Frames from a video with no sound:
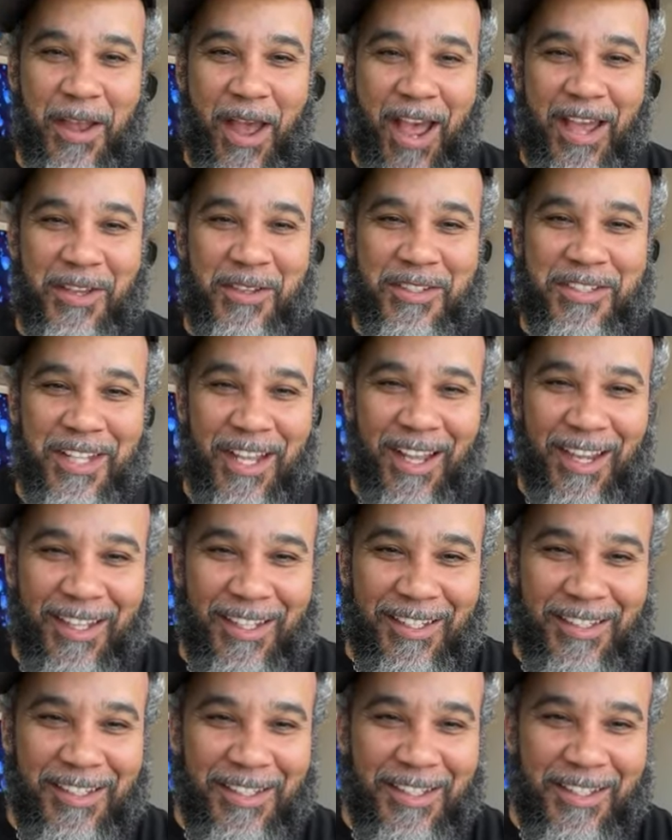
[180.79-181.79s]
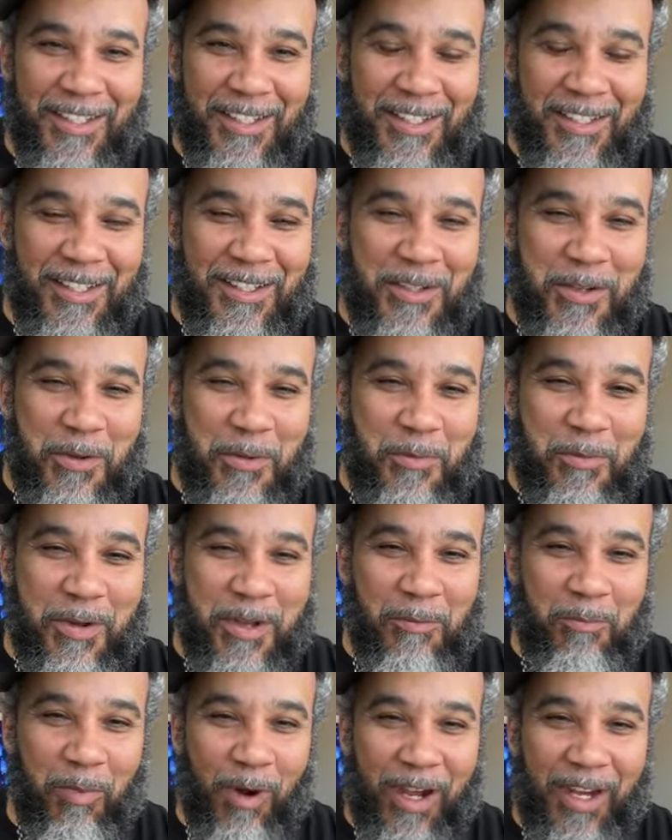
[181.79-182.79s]
How you say it?
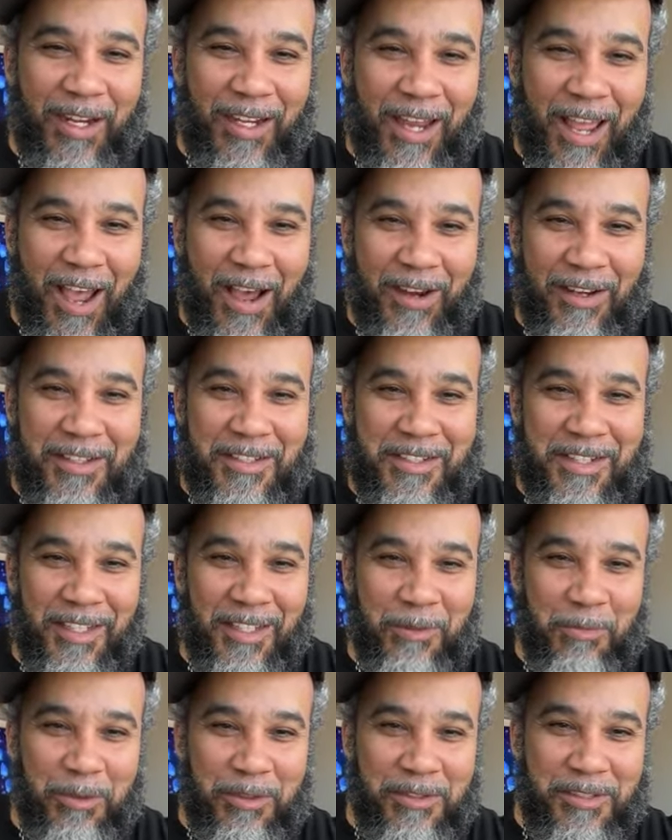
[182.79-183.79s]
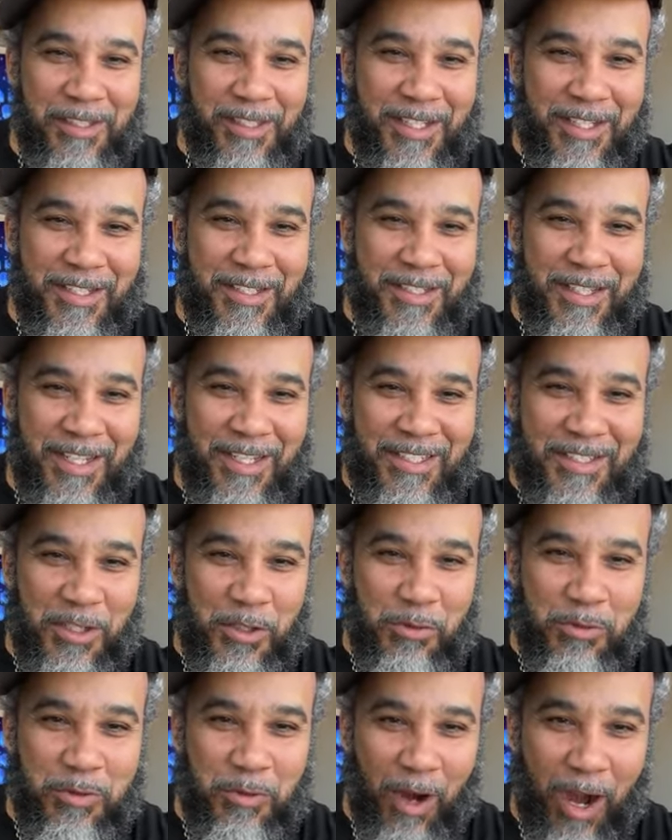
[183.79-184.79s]
Break it down in syllables. It's
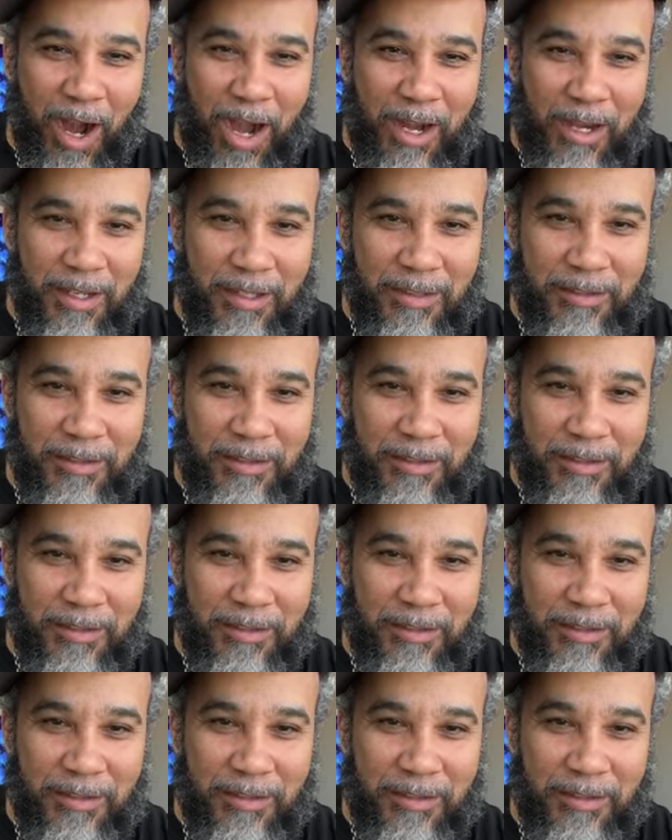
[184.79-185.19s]
Jesus, right?